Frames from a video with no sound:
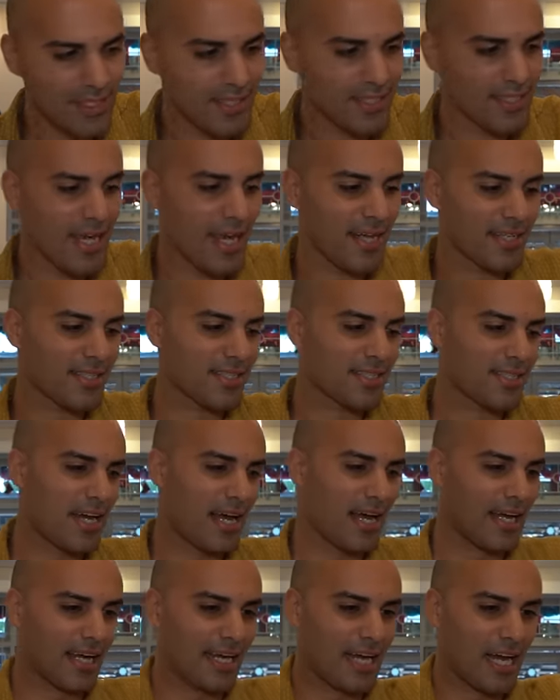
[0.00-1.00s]
Yes,
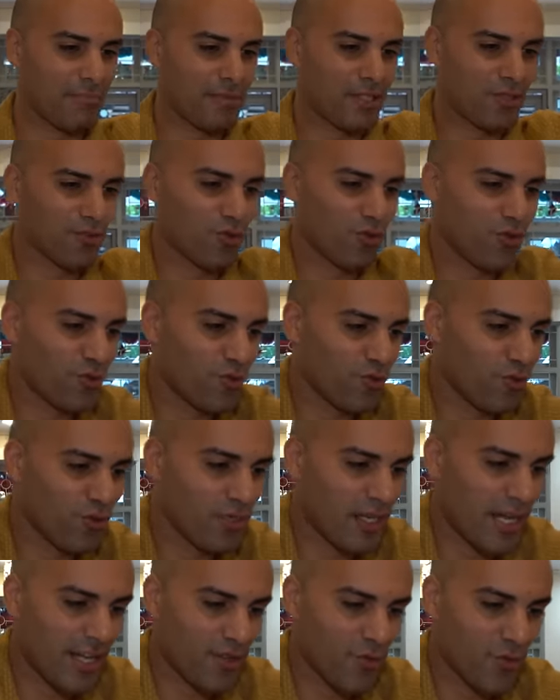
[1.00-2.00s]
I'm coming to you and